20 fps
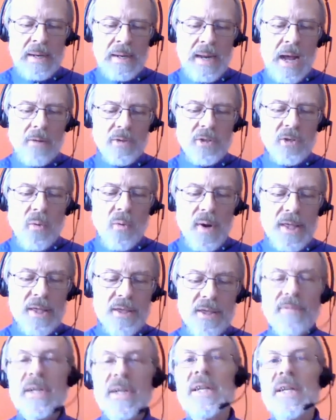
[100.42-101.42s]
Now, in
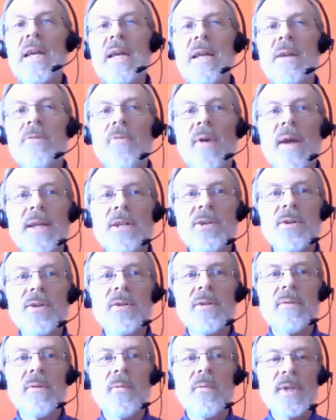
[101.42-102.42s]
2017,
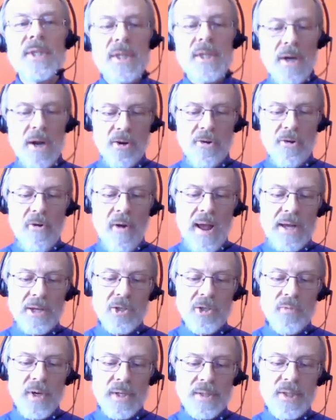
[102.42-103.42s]
Rachel was an
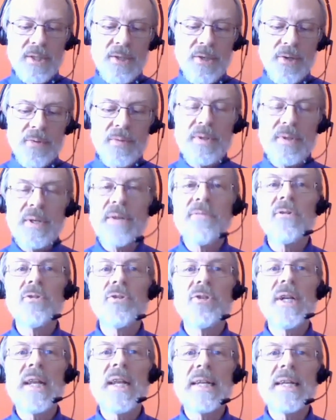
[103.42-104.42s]
undergraduate student at
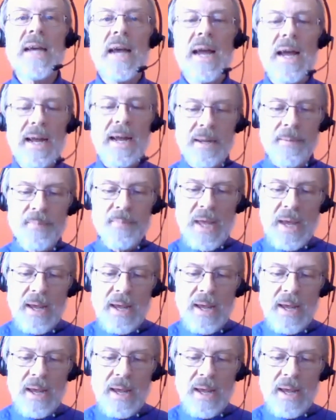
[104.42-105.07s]
Virginia Tech.